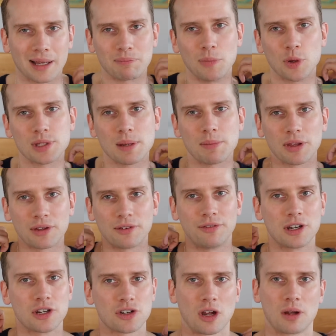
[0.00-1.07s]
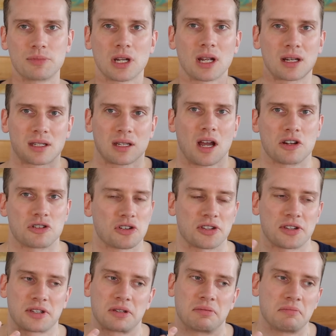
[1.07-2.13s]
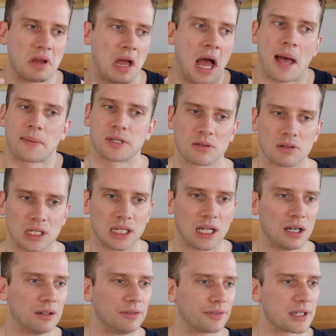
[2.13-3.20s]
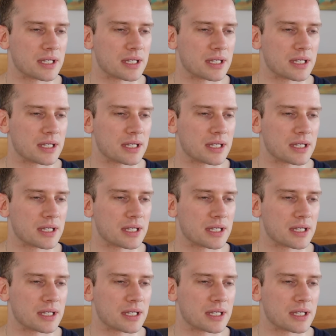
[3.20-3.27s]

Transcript: mostly about the finished object. I just absolutely love.